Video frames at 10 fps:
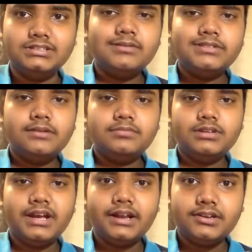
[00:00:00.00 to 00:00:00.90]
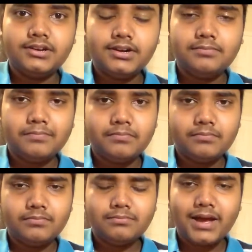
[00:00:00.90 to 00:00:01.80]
Like, some of them can turn
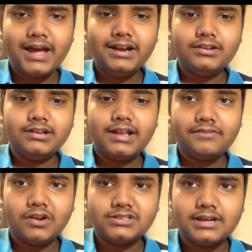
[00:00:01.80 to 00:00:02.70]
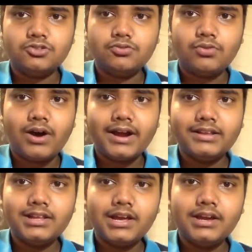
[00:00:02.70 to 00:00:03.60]
bad, like for example,
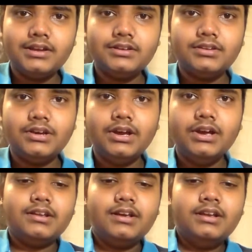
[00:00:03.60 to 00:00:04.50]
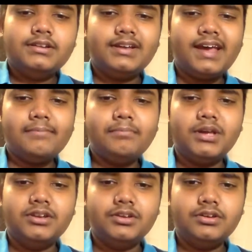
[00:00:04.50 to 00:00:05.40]
Twilight and
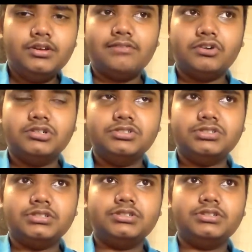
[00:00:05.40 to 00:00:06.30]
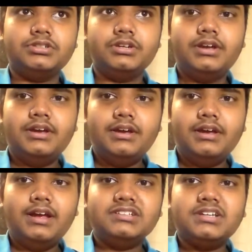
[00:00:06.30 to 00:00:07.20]
tepid, Divergent.
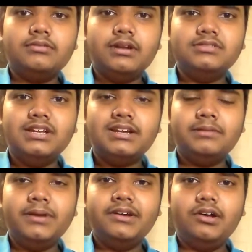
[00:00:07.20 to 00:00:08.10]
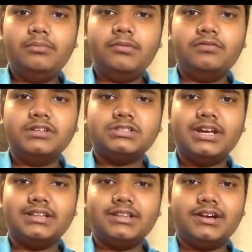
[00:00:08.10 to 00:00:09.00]
And sometimes there can be good
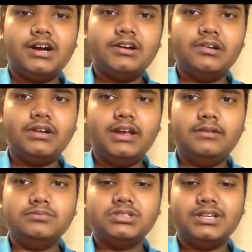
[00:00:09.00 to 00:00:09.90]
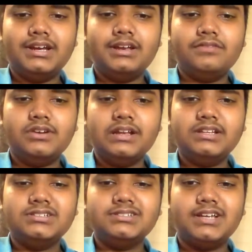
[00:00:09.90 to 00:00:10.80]
movies like The Hunger Games and
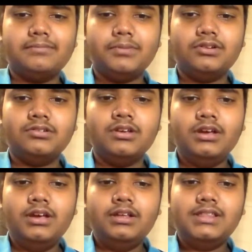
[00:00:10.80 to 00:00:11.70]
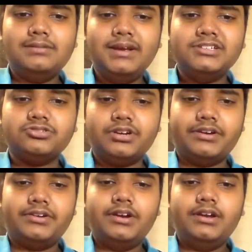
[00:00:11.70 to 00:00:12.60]
in this example, The Maze
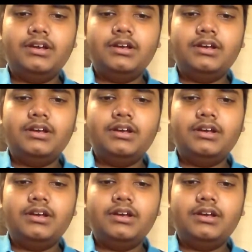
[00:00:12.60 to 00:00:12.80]
Runner.